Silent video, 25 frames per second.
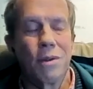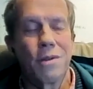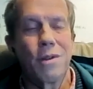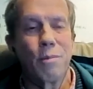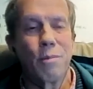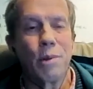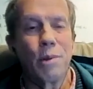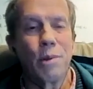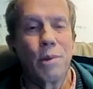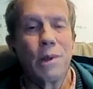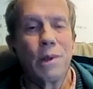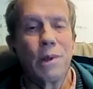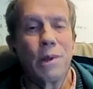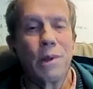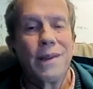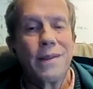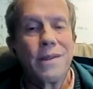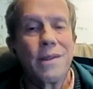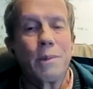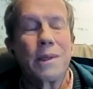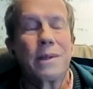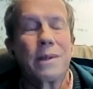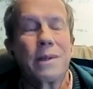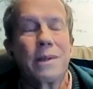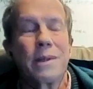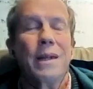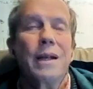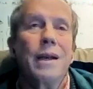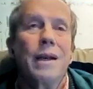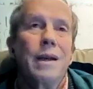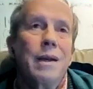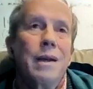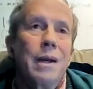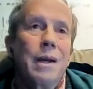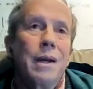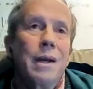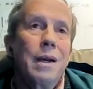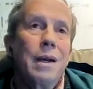it's not a simple answer, but
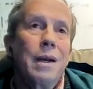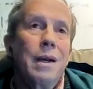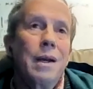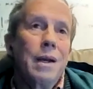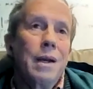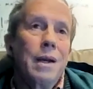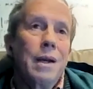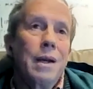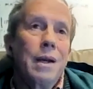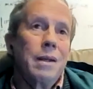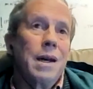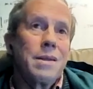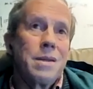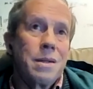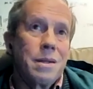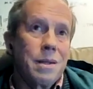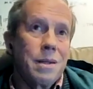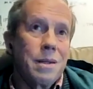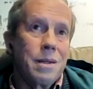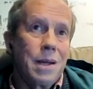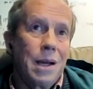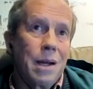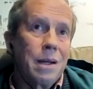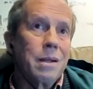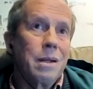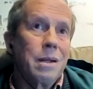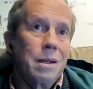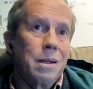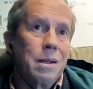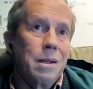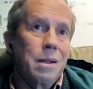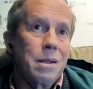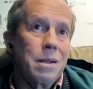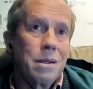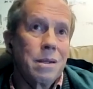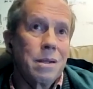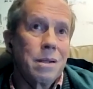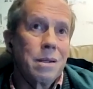the answer to
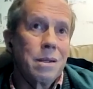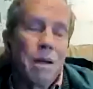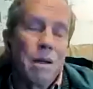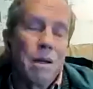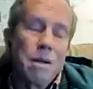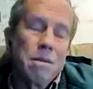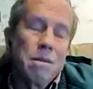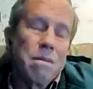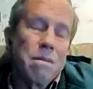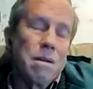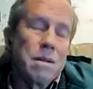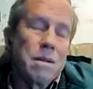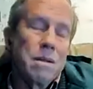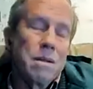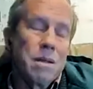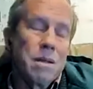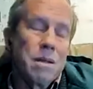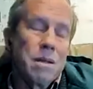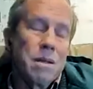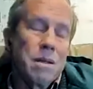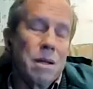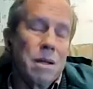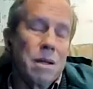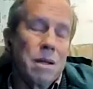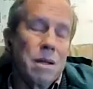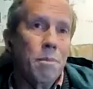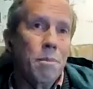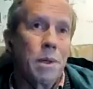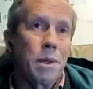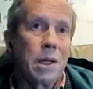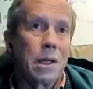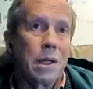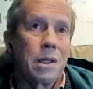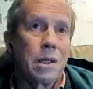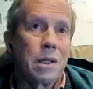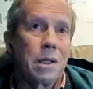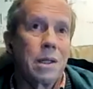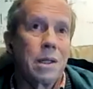that is, as
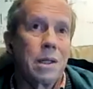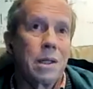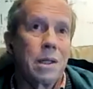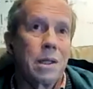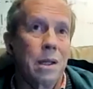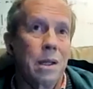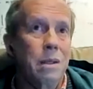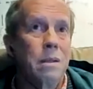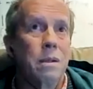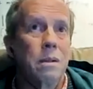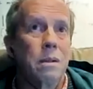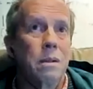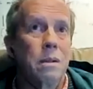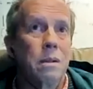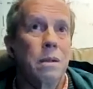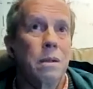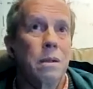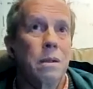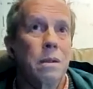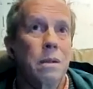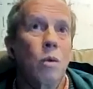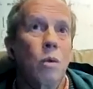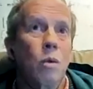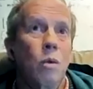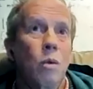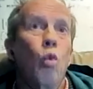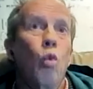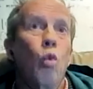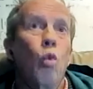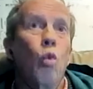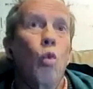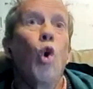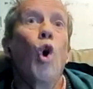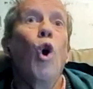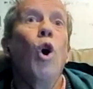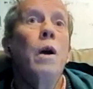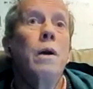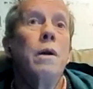I'm predicting, war.
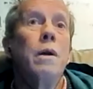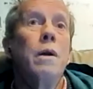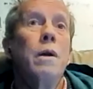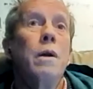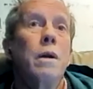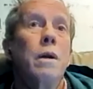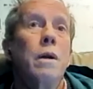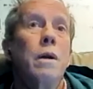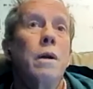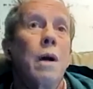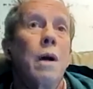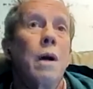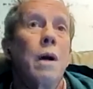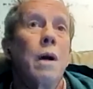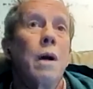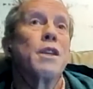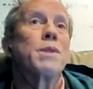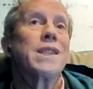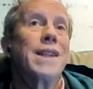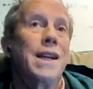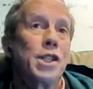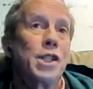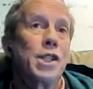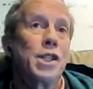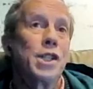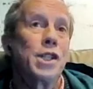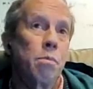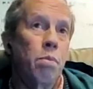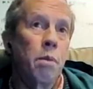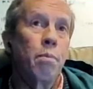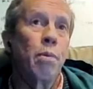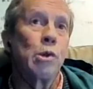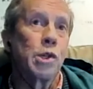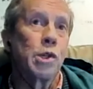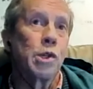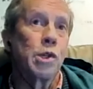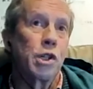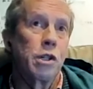I think a
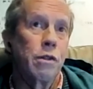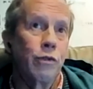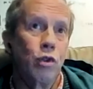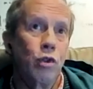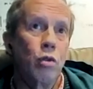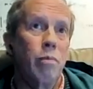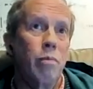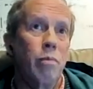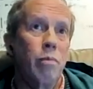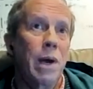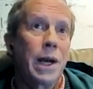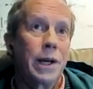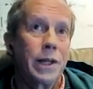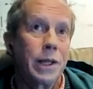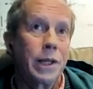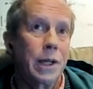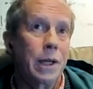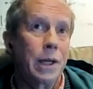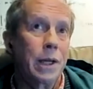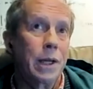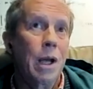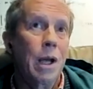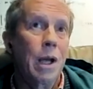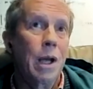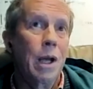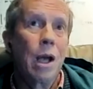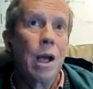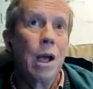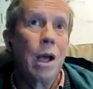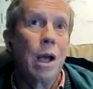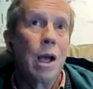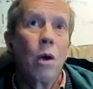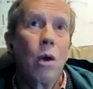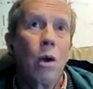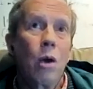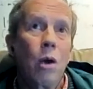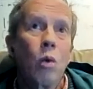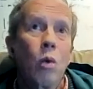substantial proportion of humanity
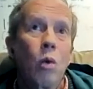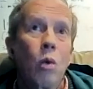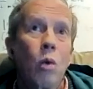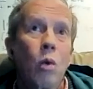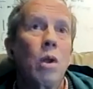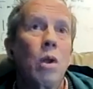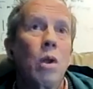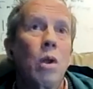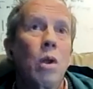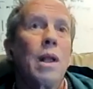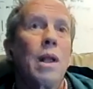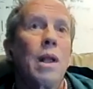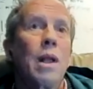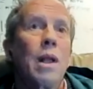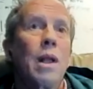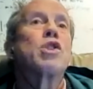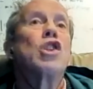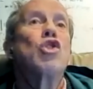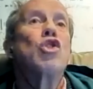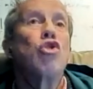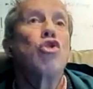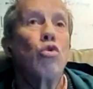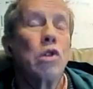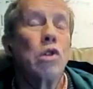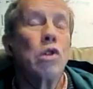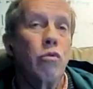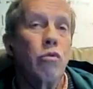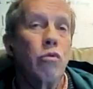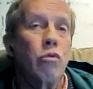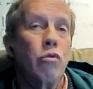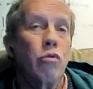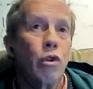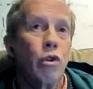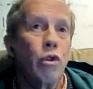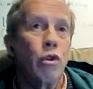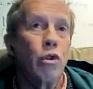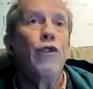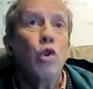will absolutely
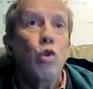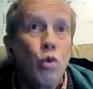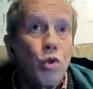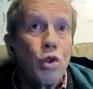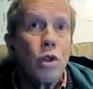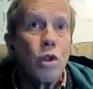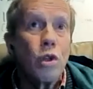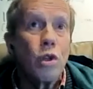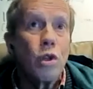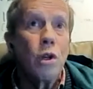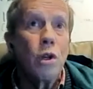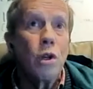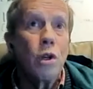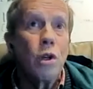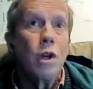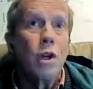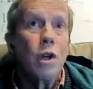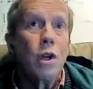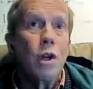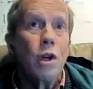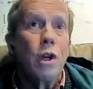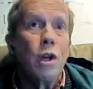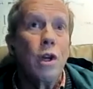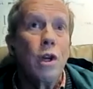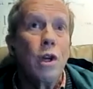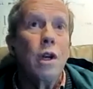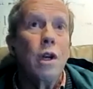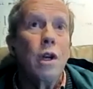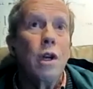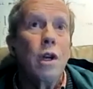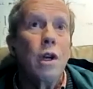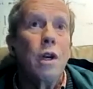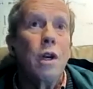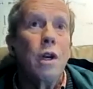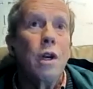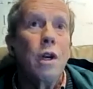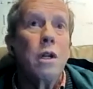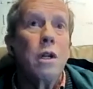refuse to
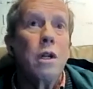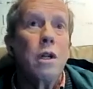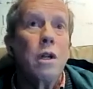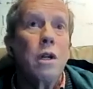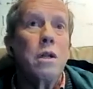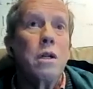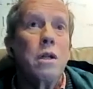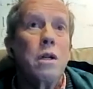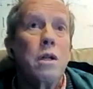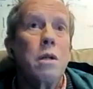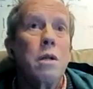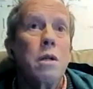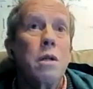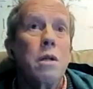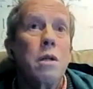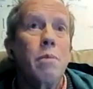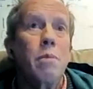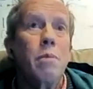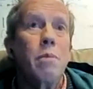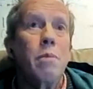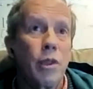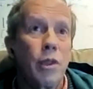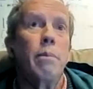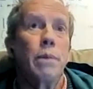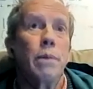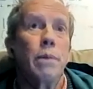become the number two